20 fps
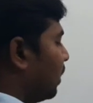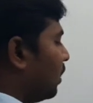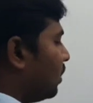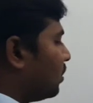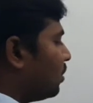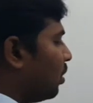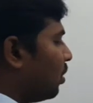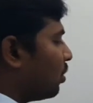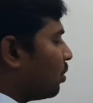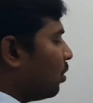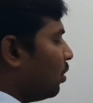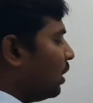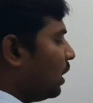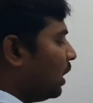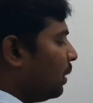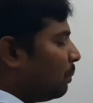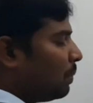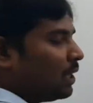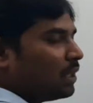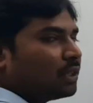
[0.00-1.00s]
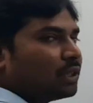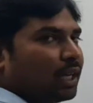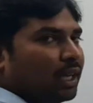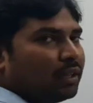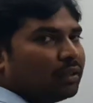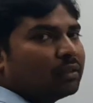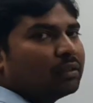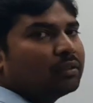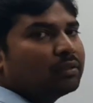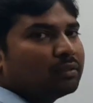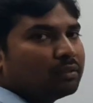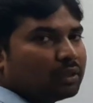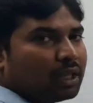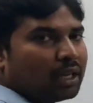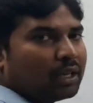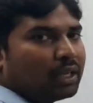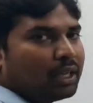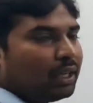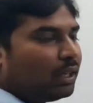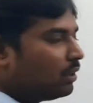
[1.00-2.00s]
So 20 plus 10,
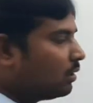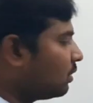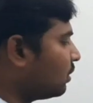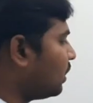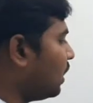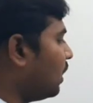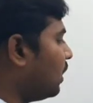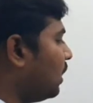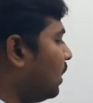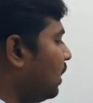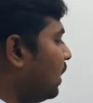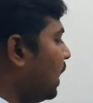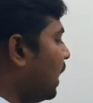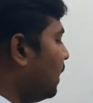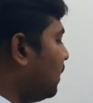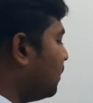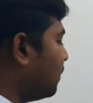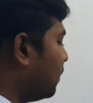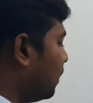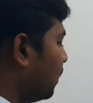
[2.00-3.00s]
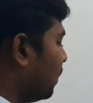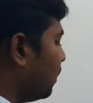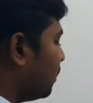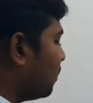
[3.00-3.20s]
30, 38.